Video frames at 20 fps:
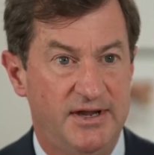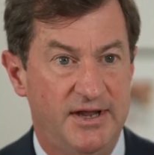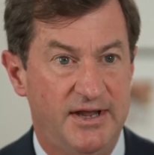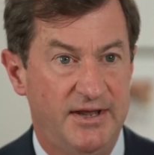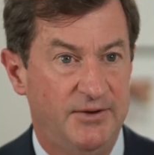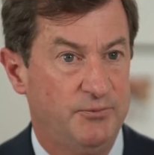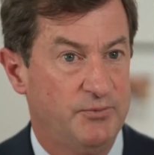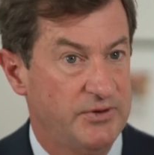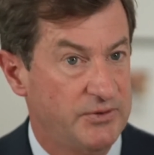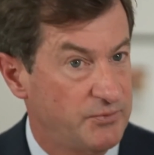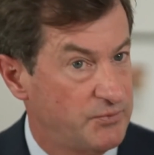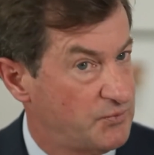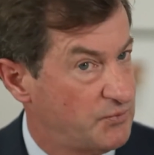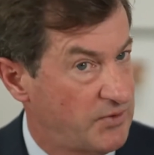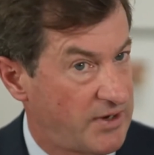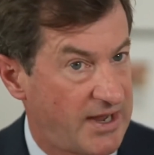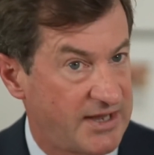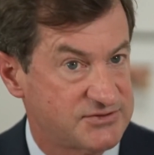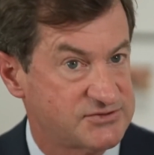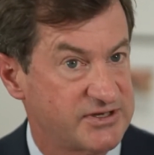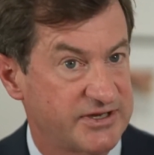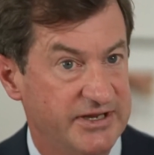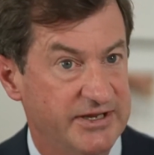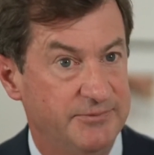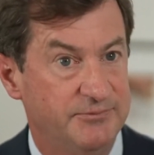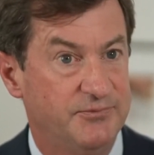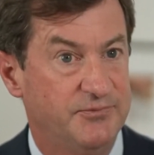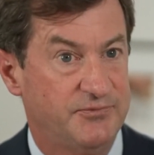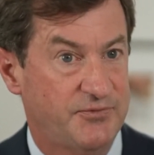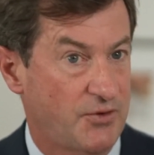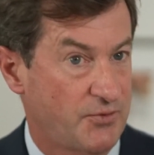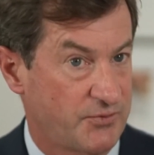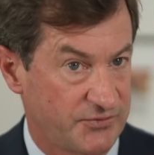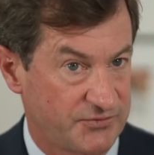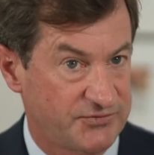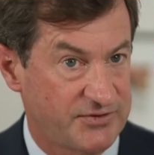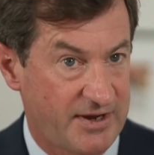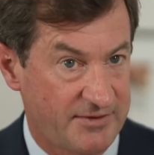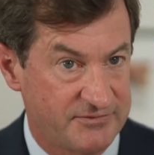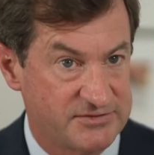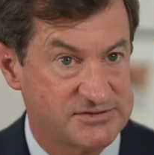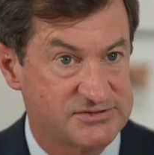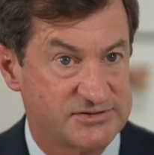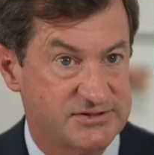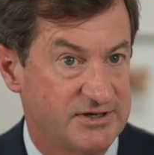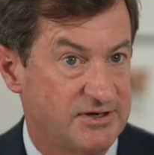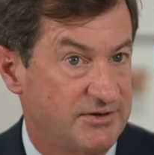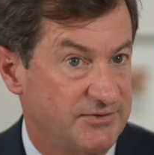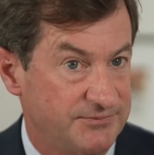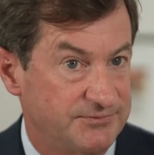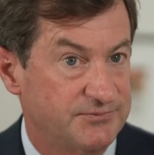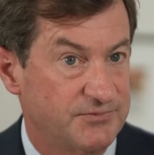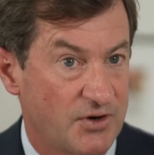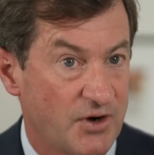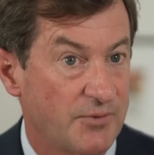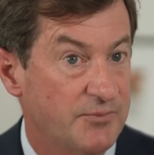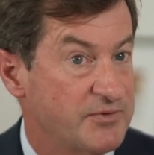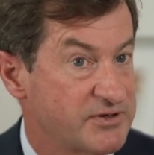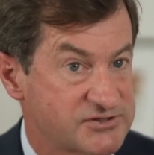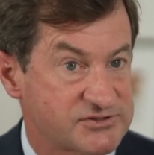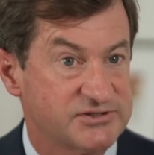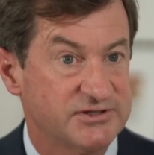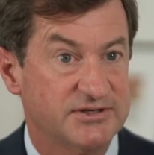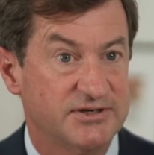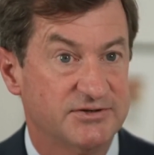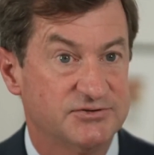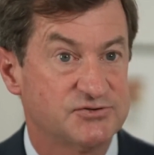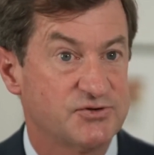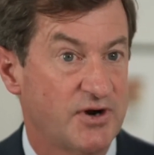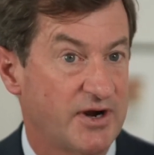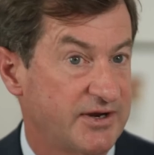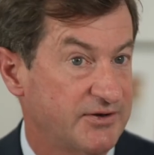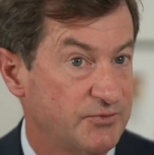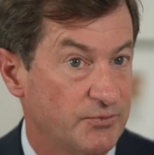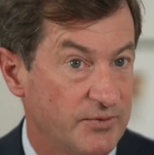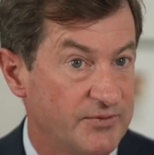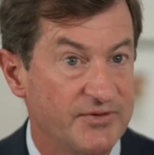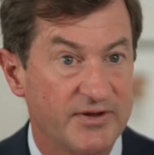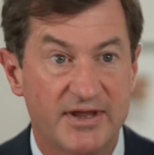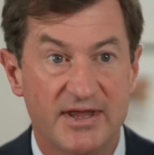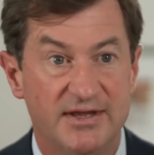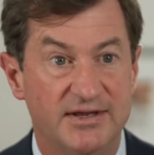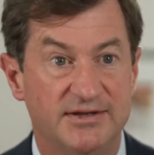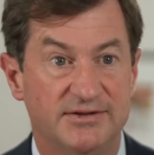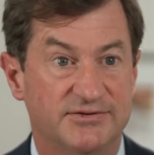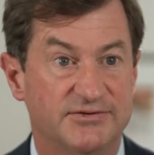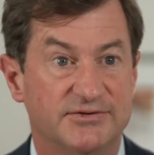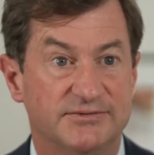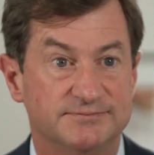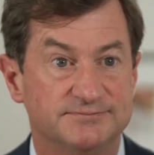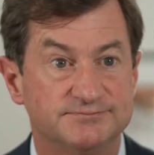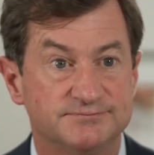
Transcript: and we had to keep focused, obviously, on our mission and trying to win the case.